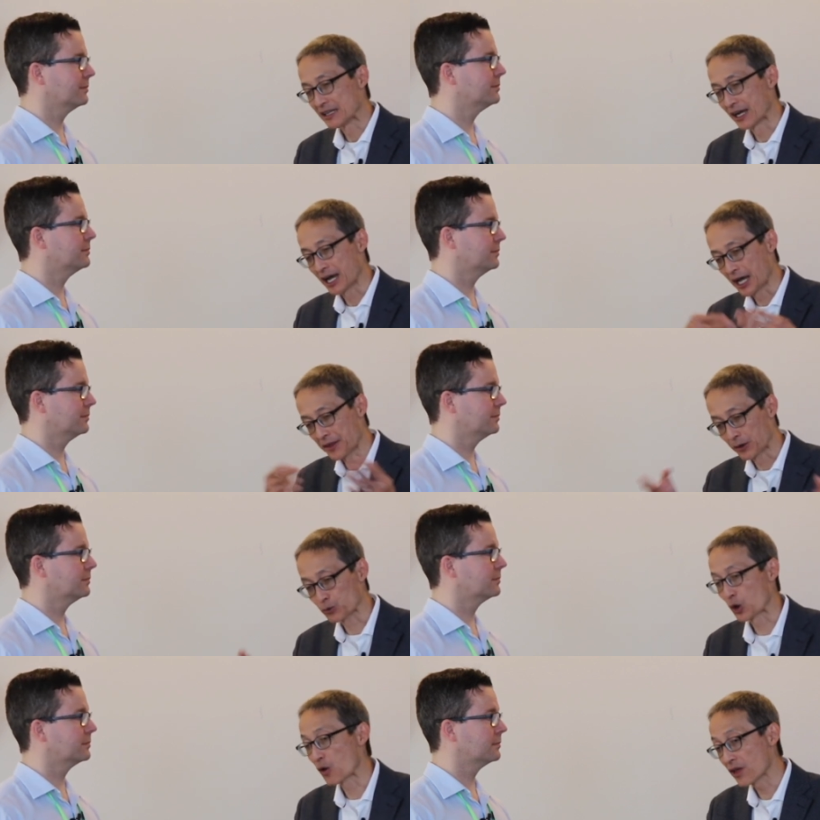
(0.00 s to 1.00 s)
Speaker 1: the, the
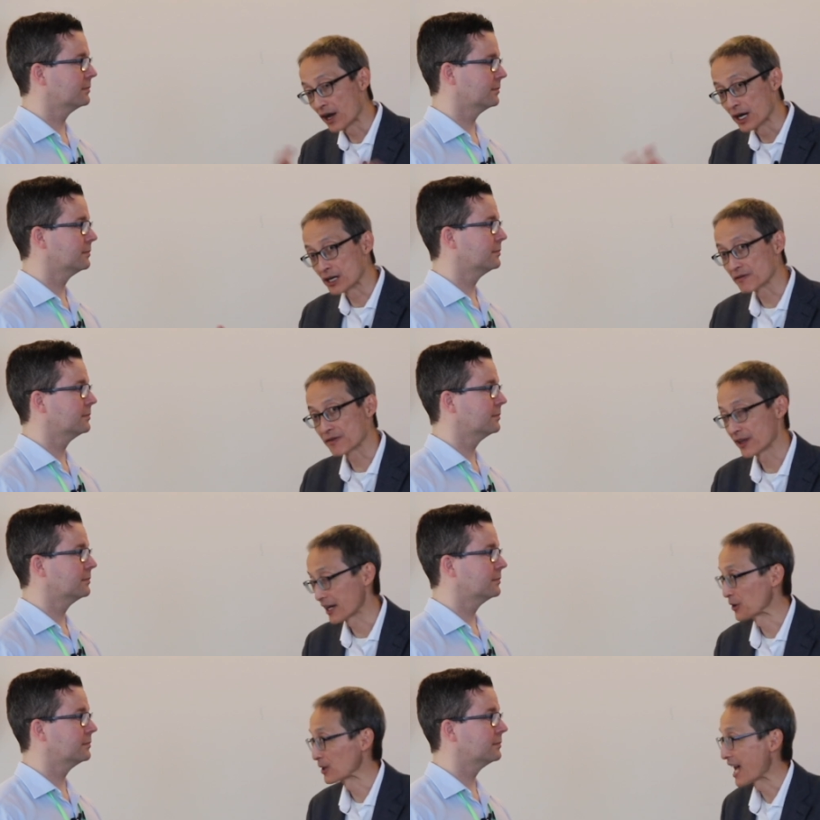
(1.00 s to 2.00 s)
growth of
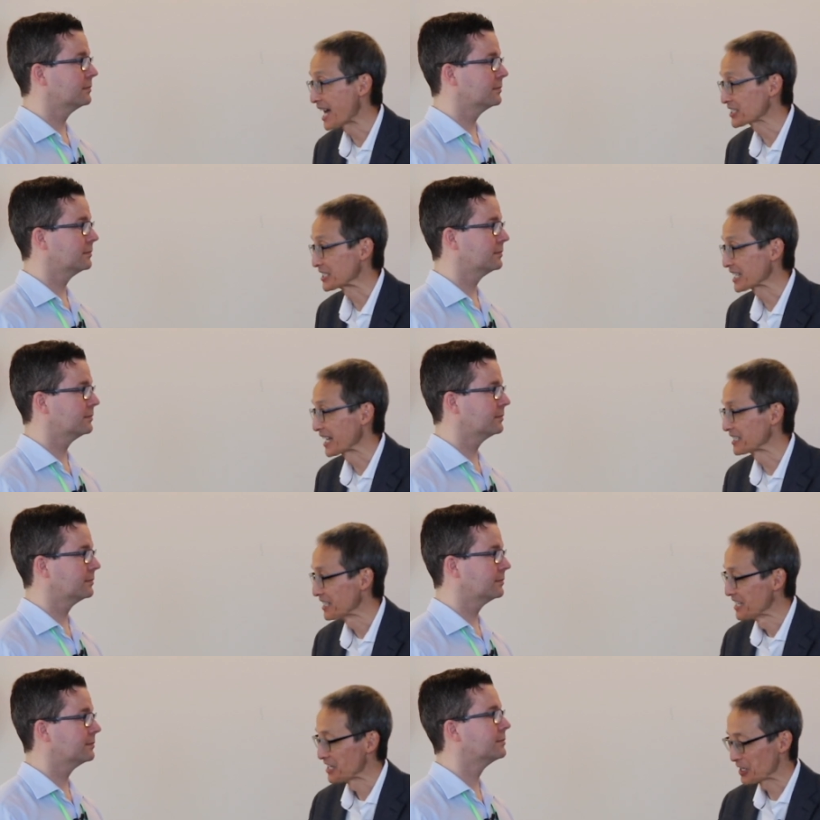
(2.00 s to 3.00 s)
the, your lashes.
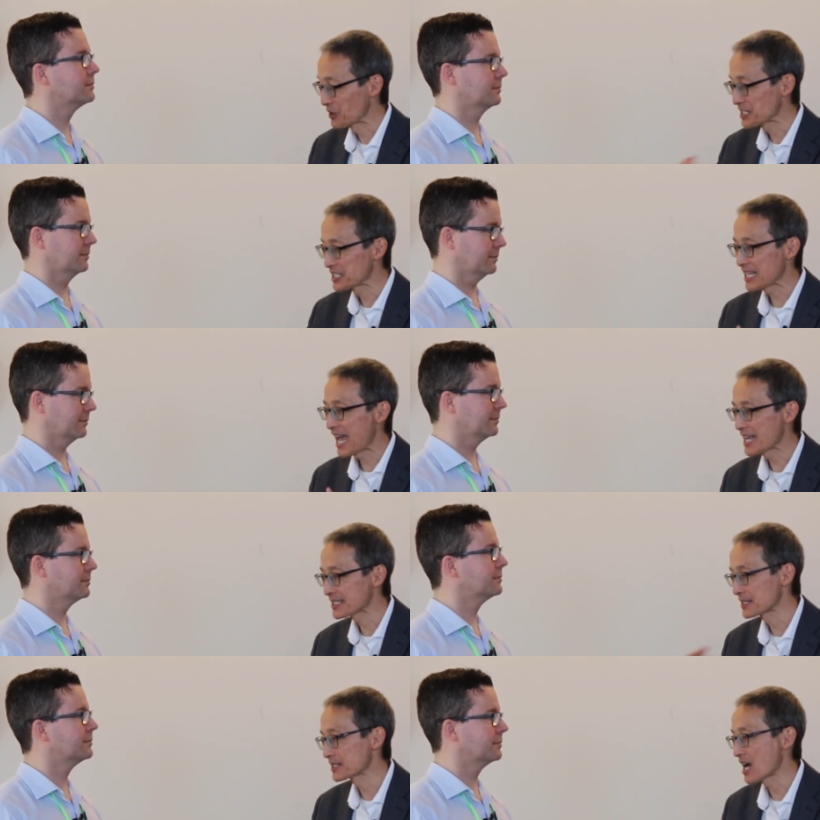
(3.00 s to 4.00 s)
And you know, since it
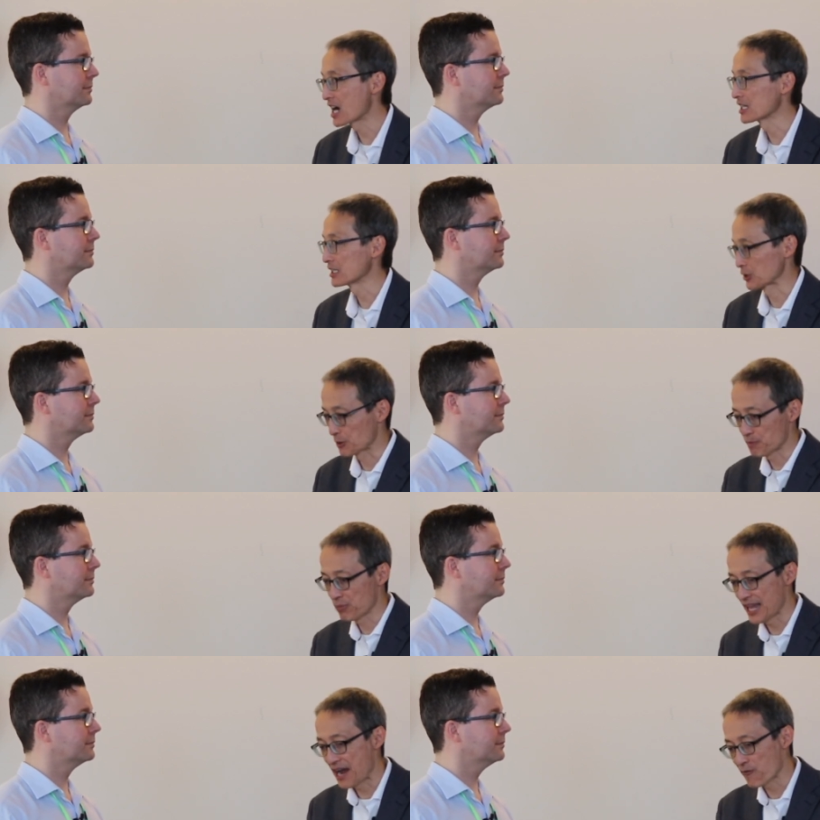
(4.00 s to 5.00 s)
has the Zocular
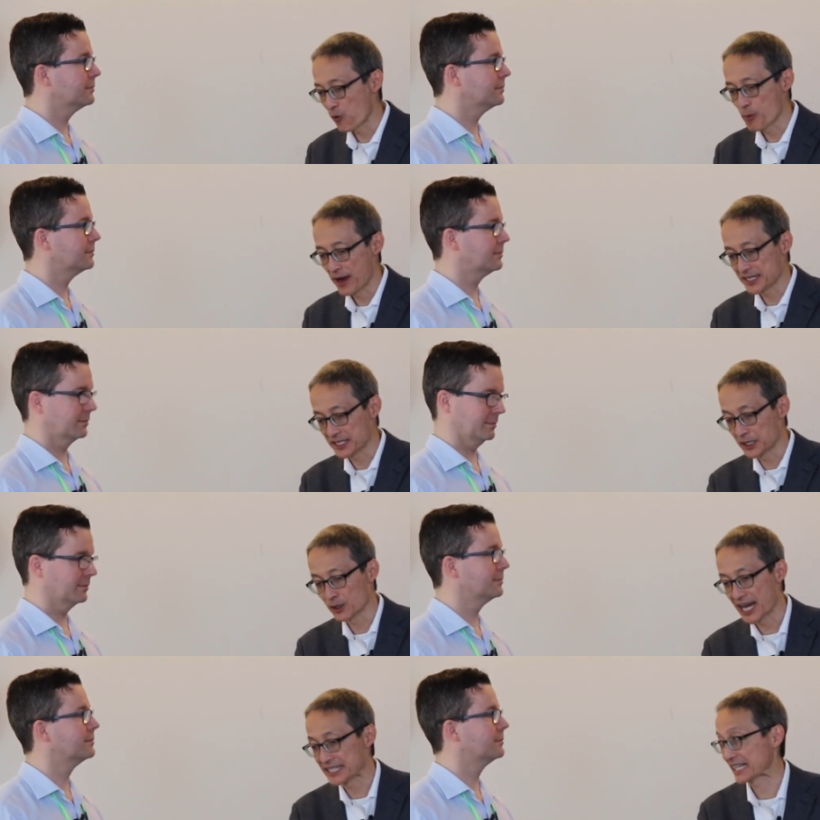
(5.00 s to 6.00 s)
platform as the
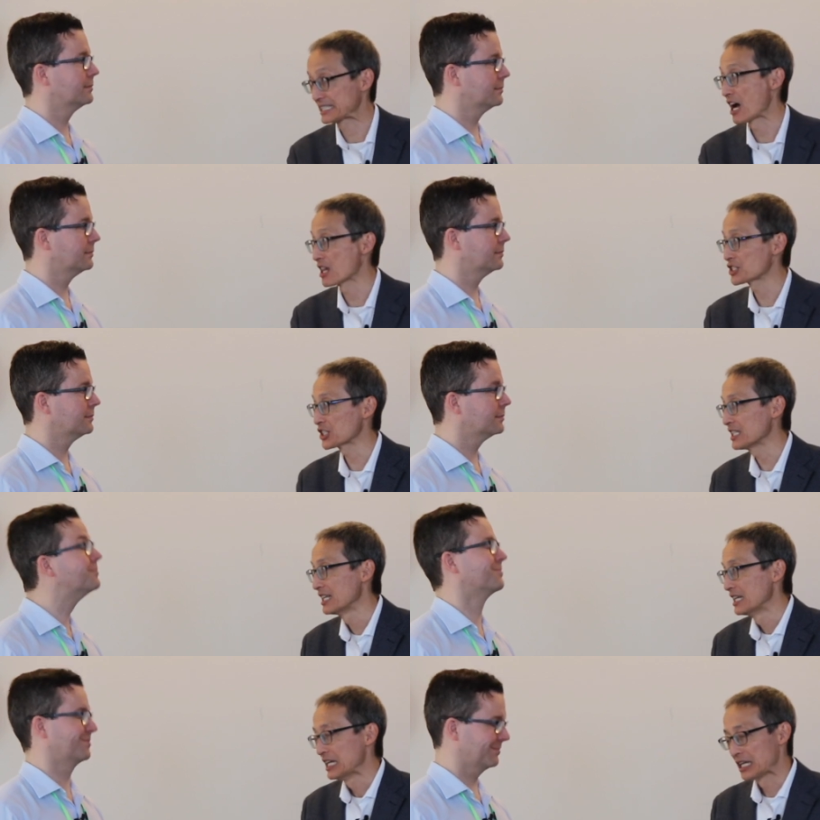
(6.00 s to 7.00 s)
underlying
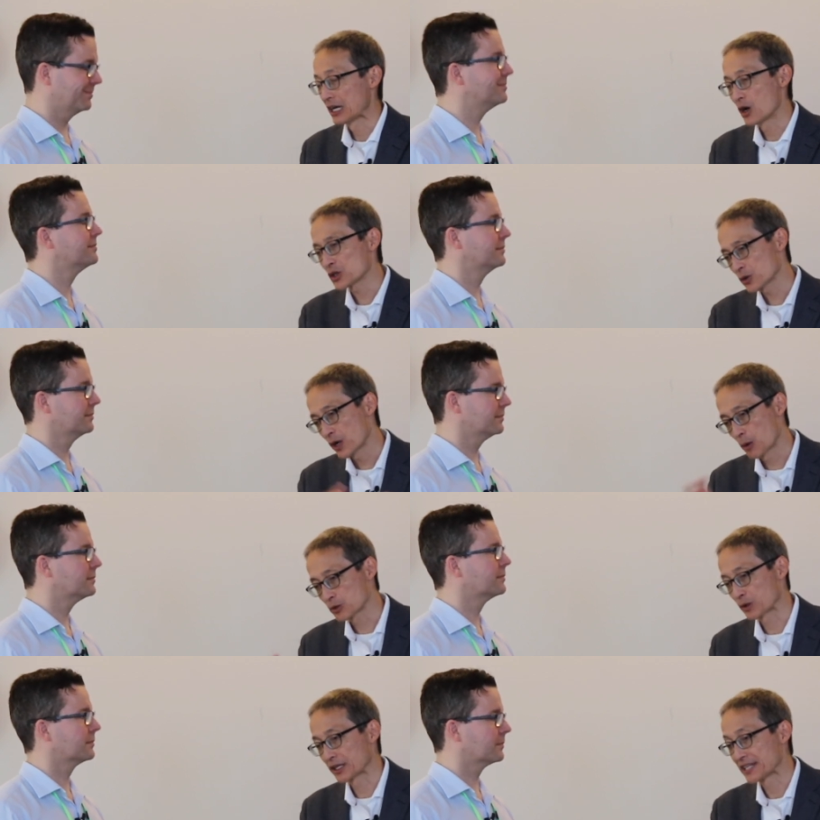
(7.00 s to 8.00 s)
technology, it also
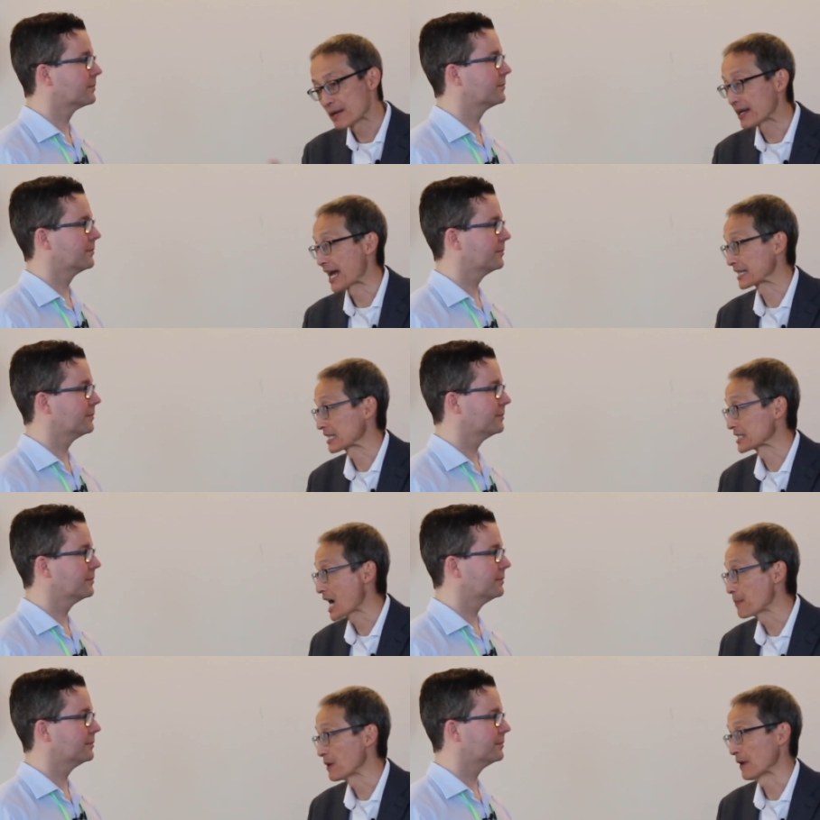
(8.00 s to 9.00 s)
helps with the Demodex on
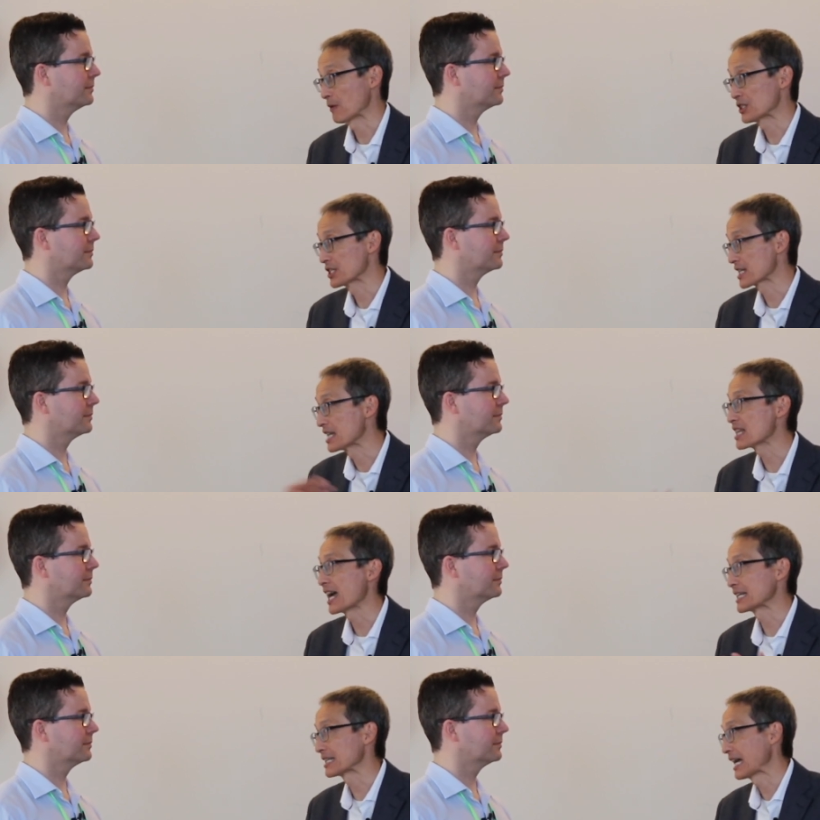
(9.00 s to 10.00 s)
top of it, which is
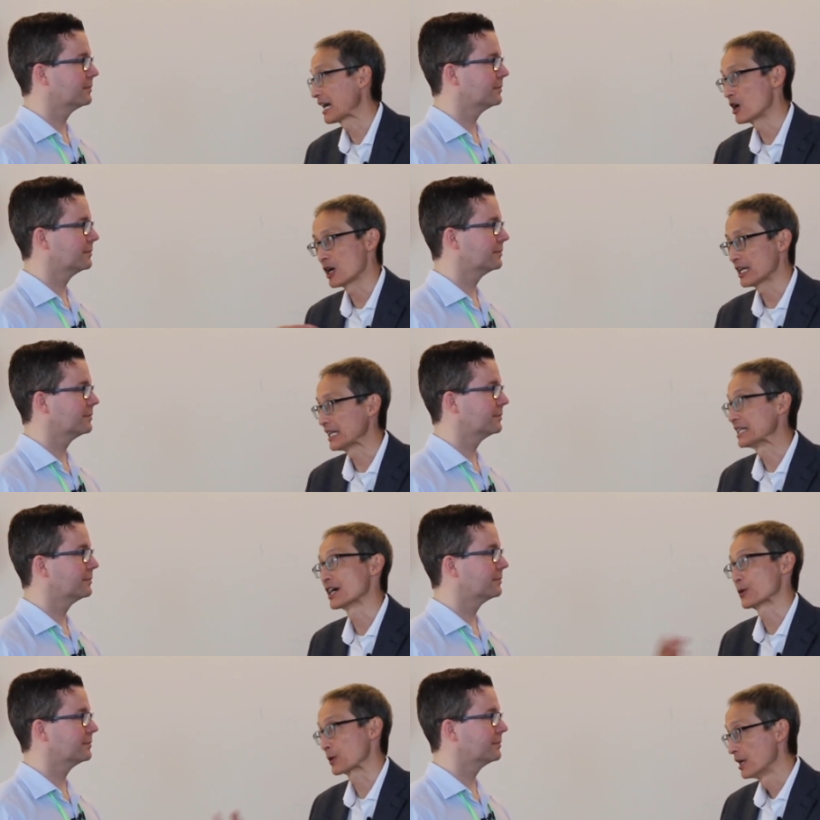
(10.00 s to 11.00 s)
unlike uh, any
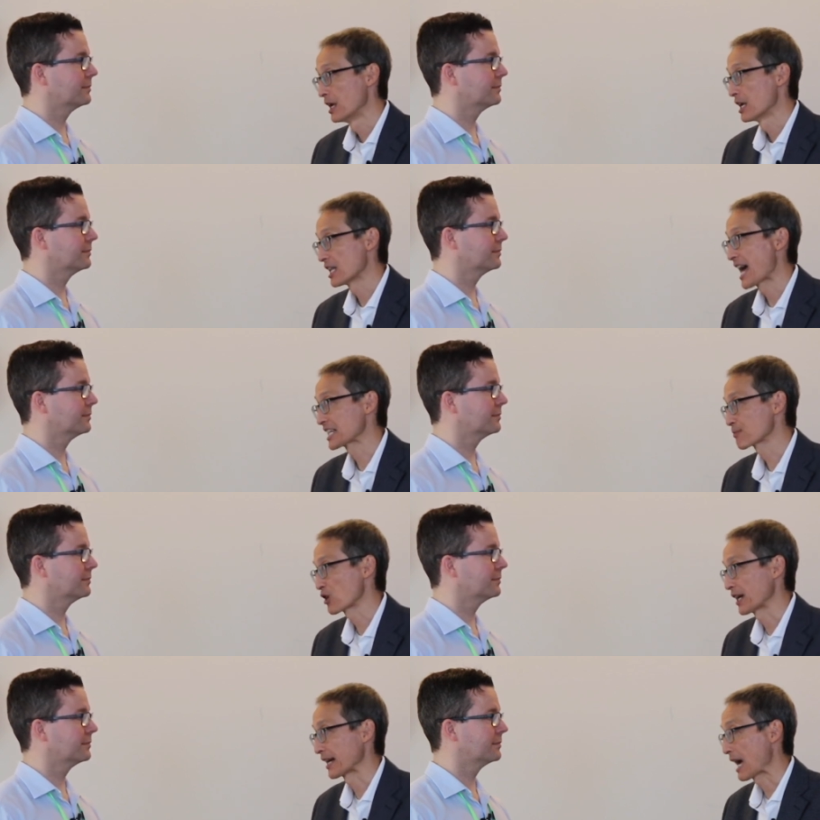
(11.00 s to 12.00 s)
other lash
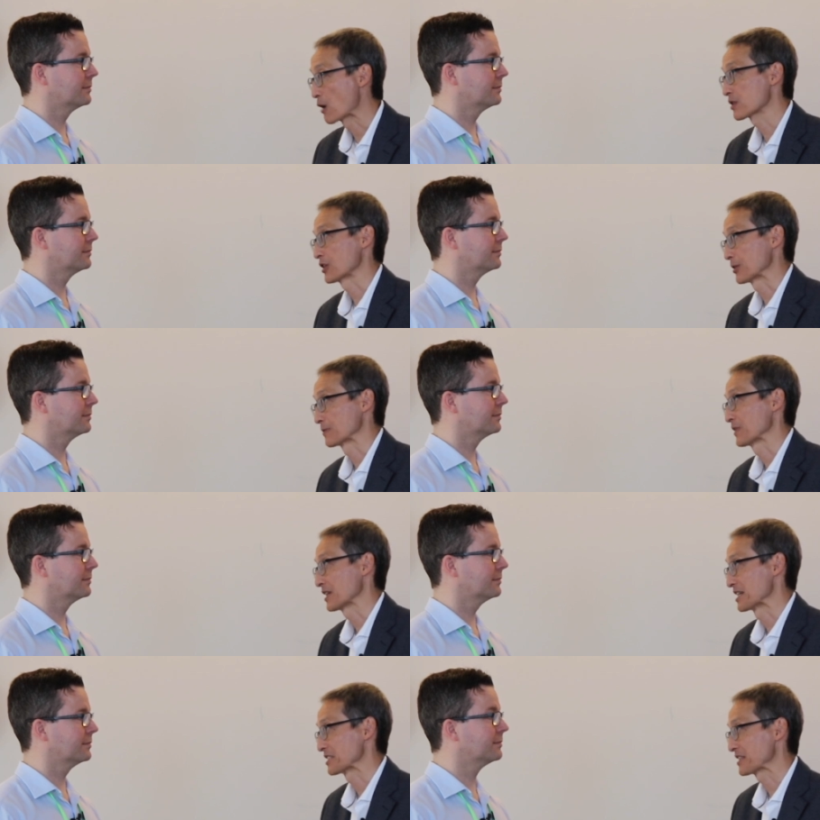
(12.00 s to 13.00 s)
product out there
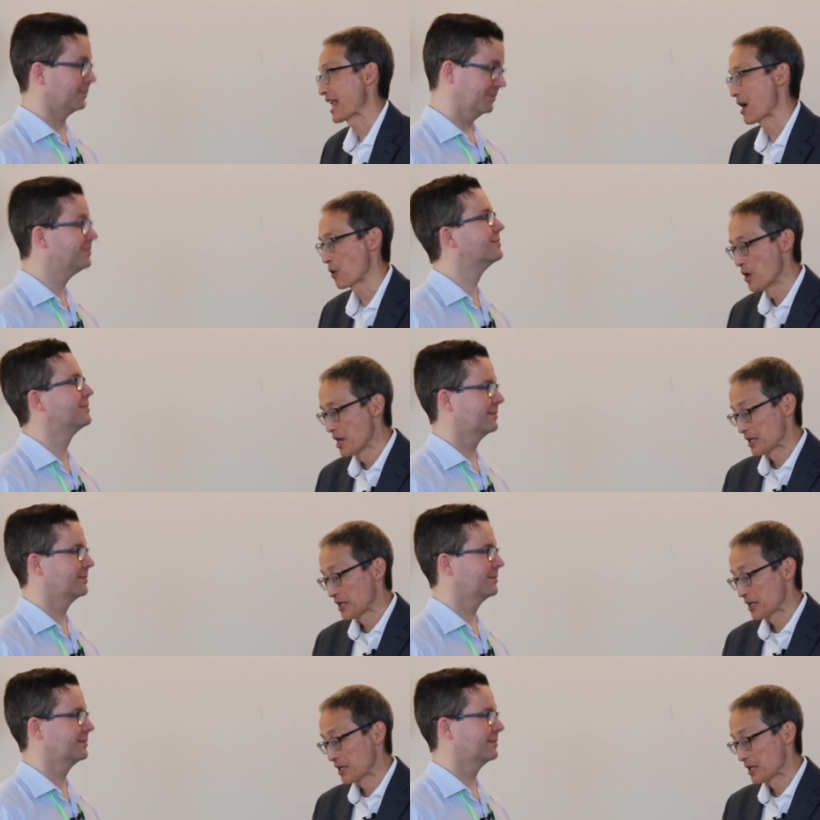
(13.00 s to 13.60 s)
because now